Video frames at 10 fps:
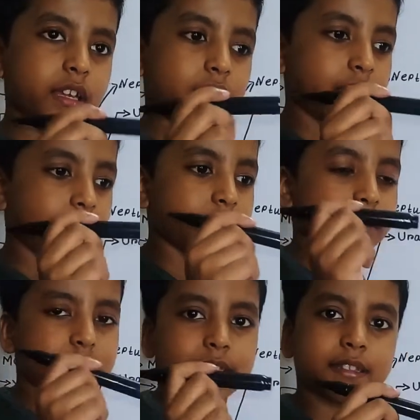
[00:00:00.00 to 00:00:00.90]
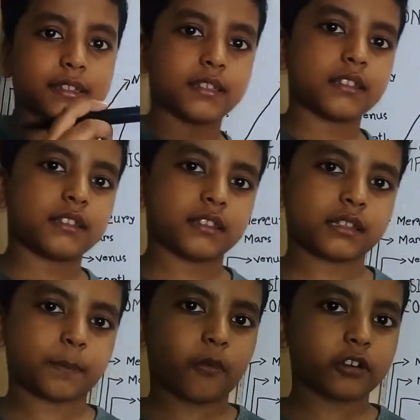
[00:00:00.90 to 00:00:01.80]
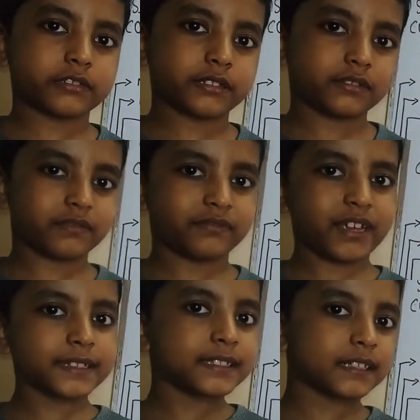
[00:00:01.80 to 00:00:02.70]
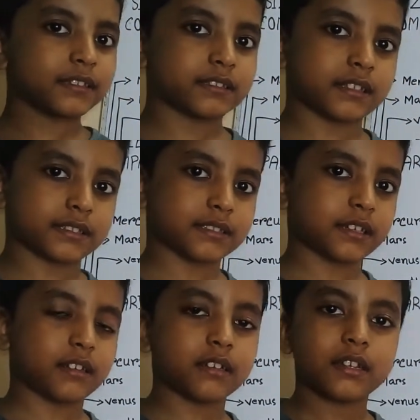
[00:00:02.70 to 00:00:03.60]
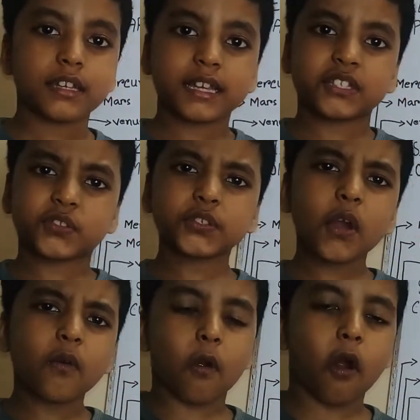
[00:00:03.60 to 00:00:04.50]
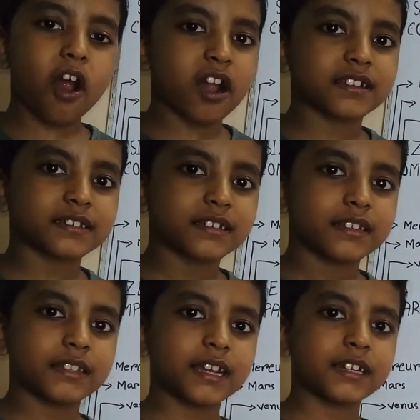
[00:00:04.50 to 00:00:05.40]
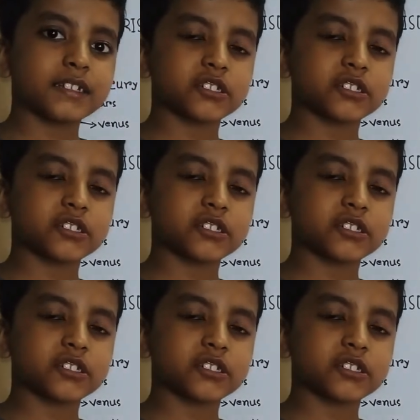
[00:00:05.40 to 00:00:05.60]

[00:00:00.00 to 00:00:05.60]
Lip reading: And the part facing the sun is so hot that